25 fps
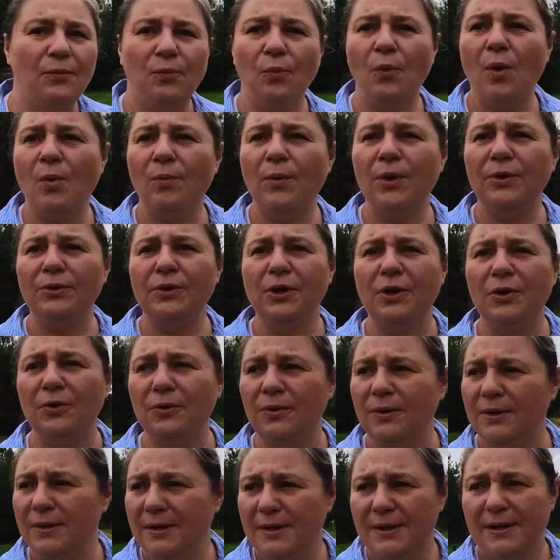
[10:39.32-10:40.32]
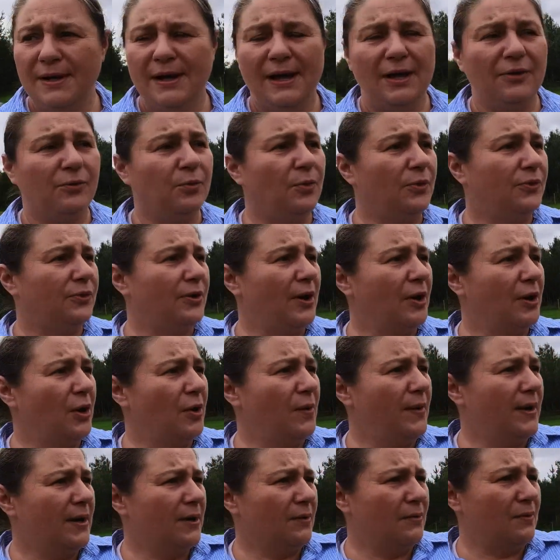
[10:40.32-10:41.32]
what we'll do is we'll start
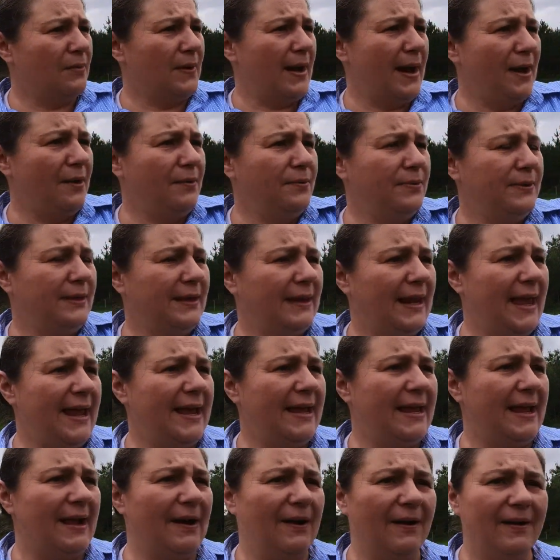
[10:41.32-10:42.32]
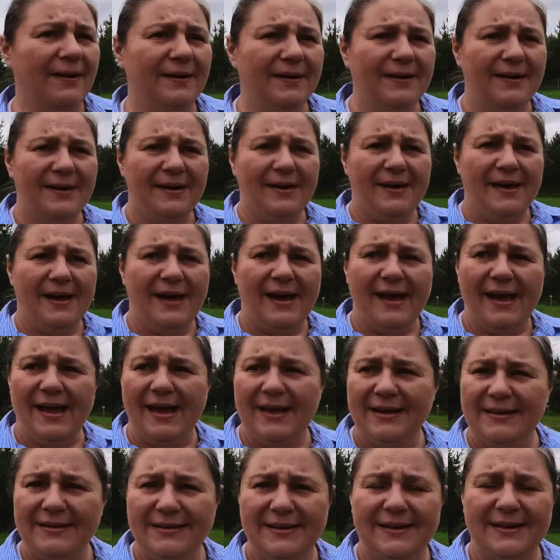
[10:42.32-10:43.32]
going around the lake here
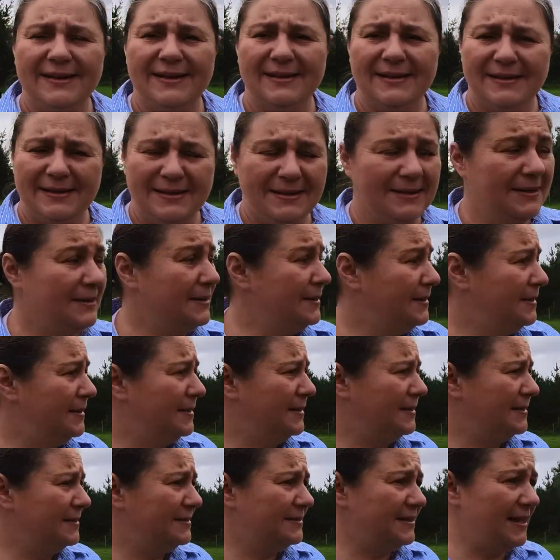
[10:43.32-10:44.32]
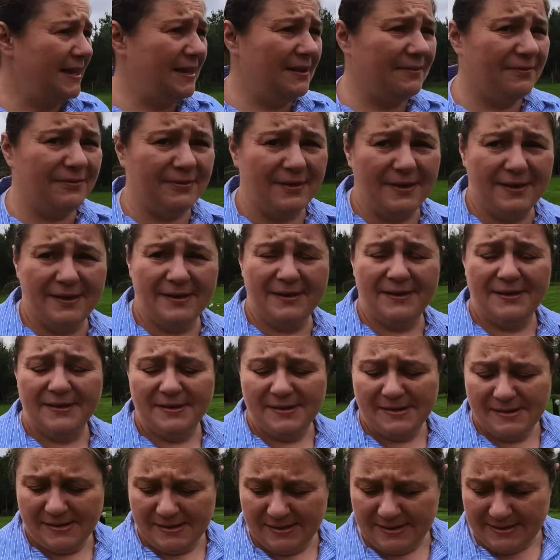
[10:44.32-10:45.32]
and see
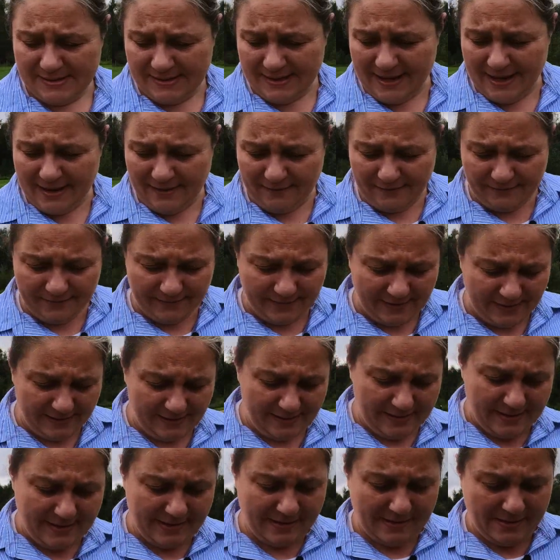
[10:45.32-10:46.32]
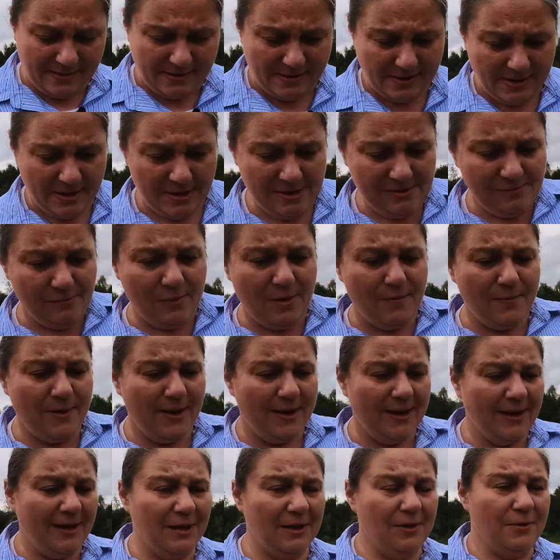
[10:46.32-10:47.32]
if when
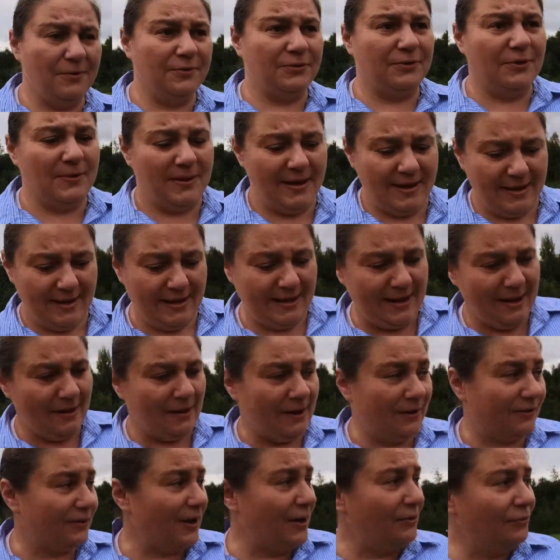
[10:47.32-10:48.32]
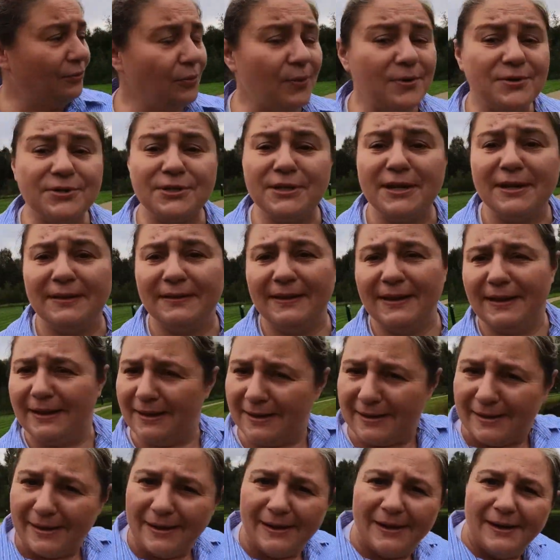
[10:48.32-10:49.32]
we get closer he can hear us.
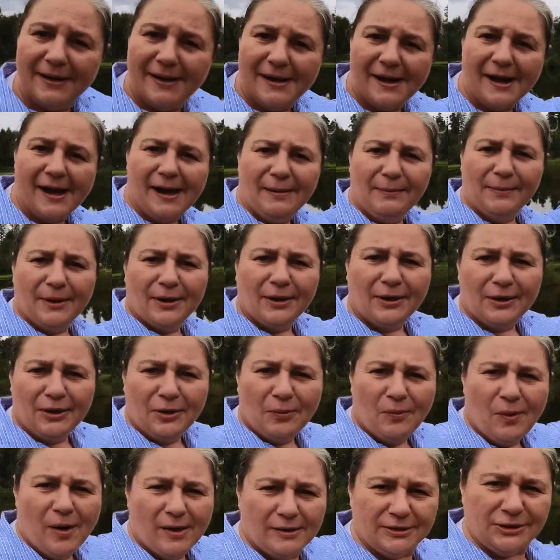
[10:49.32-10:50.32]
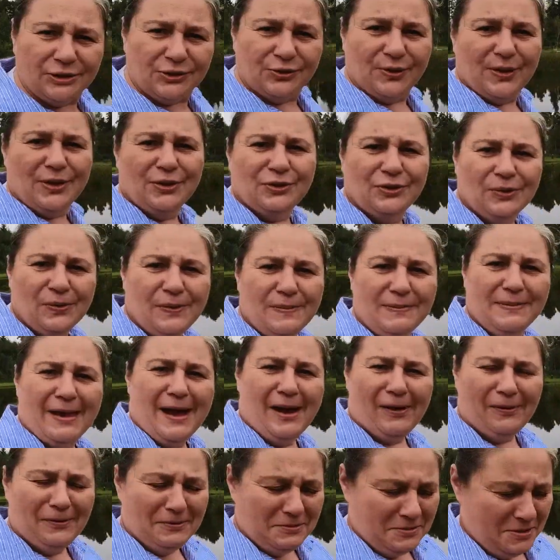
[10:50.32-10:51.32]
Unfortunately, I'm not going to walk straight to him
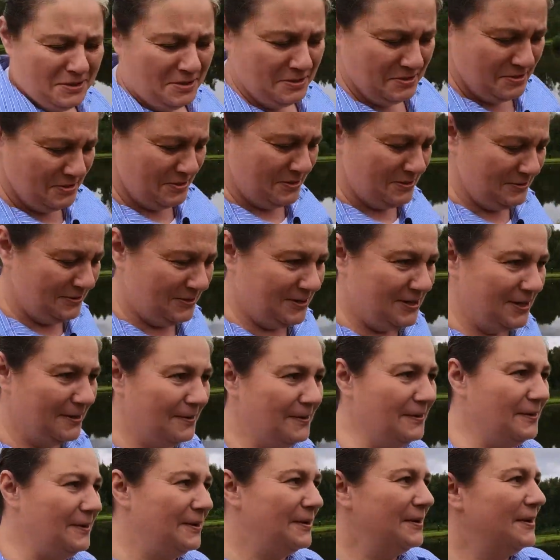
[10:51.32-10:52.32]
now. So